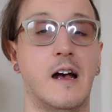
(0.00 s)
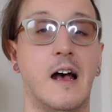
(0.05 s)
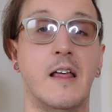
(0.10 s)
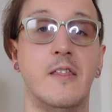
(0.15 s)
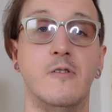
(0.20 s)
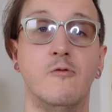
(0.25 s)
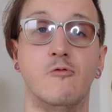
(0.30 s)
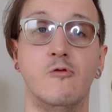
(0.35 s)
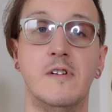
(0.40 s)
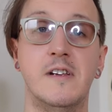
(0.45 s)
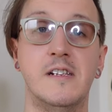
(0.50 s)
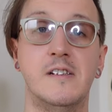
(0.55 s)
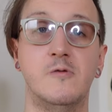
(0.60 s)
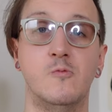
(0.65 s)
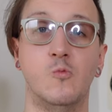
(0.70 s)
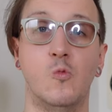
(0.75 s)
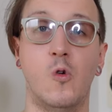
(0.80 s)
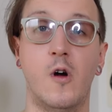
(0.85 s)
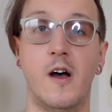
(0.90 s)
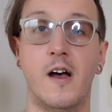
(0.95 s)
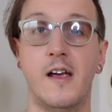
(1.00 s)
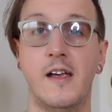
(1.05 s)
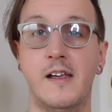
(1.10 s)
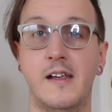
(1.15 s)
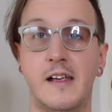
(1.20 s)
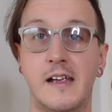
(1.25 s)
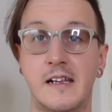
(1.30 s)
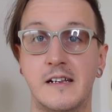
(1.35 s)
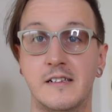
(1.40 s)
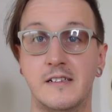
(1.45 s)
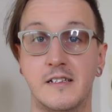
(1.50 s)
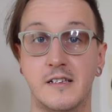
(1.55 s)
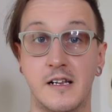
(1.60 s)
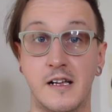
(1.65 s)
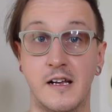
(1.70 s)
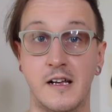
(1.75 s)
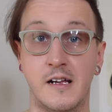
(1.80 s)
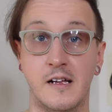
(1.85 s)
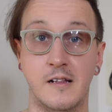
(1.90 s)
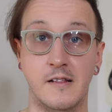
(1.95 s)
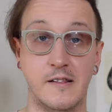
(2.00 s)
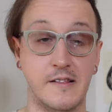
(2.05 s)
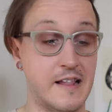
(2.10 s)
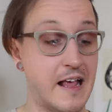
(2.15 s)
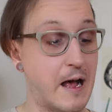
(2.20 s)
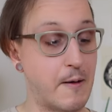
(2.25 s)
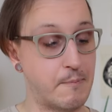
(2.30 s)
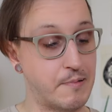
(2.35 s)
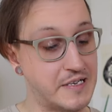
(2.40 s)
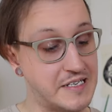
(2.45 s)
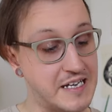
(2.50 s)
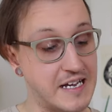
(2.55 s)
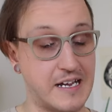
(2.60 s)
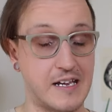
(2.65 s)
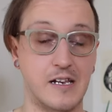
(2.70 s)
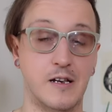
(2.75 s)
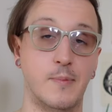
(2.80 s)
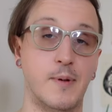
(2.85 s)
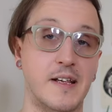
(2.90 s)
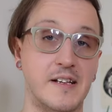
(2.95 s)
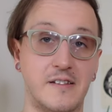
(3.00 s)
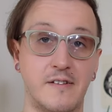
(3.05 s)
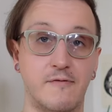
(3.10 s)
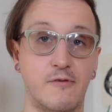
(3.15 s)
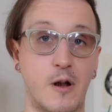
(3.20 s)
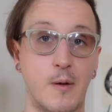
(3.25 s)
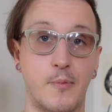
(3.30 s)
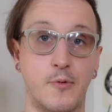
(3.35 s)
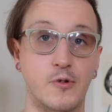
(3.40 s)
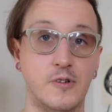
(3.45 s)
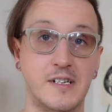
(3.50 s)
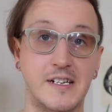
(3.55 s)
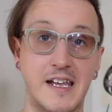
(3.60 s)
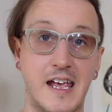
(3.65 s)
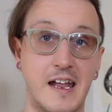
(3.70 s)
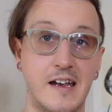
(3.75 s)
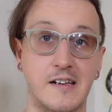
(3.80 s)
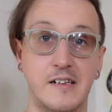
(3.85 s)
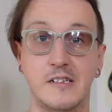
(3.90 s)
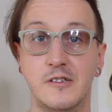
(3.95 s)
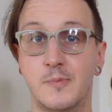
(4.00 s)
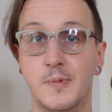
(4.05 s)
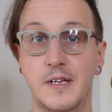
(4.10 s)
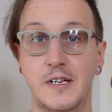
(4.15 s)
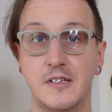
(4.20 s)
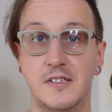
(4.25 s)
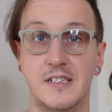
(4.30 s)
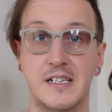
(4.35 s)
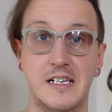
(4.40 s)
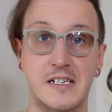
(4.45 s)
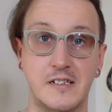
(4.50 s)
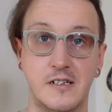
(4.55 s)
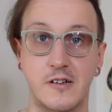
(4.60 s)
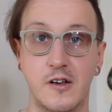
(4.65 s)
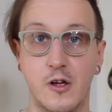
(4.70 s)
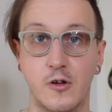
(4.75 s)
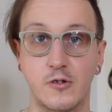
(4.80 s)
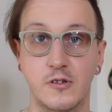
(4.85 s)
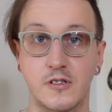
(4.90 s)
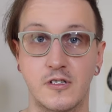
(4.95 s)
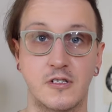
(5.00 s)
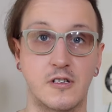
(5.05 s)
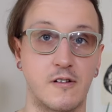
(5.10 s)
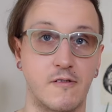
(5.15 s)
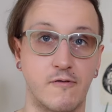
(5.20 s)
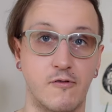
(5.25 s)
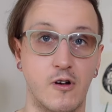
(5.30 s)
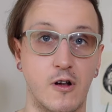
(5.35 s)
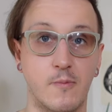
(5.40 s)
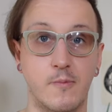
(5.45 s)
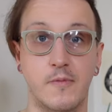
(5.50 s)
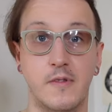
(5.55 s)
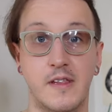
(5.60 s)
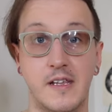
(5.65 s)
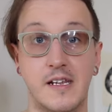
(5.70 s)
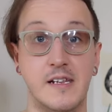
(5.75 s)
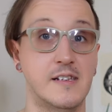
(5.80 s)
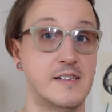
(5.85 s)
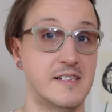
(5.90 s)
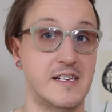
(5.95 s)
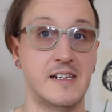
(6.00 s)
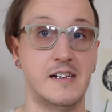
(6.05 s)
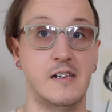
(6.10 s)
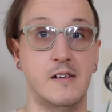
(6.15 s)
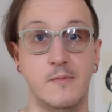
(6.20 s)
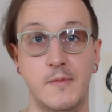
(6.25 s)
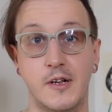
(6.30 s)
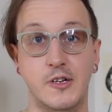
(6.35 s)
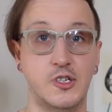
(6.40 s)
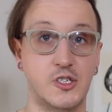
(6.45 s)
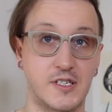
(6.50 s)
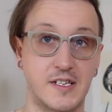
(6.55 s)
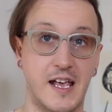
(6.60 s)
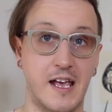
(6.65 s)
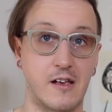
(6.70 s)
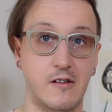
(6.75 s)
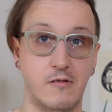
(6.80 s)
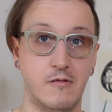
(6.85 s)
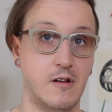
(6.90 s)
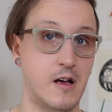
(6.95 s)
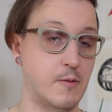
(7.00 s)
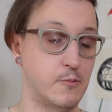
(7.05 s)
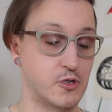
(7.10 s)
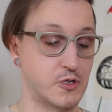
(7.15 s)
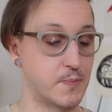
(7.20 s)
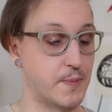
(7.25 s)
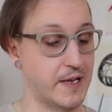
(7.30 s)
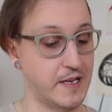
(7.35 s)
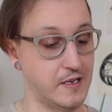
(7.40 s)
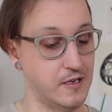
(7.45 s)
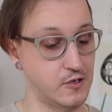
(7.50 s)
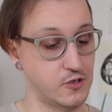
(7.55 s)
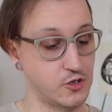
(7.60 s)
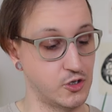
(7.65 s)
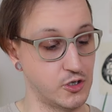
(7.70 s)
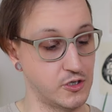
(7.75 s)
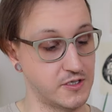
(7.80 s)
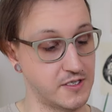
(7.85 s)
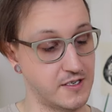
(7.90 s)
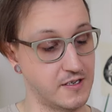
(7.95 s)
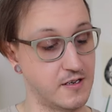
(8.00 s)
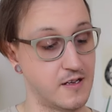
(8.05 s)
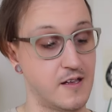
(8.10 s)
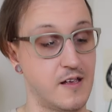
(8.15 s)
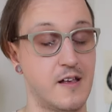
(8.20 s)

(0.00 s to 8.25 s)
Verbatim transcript: And the reason why it's uh, that particular place in the fretboard again is because these are notes from the C major scale. I'm just picking and choosing.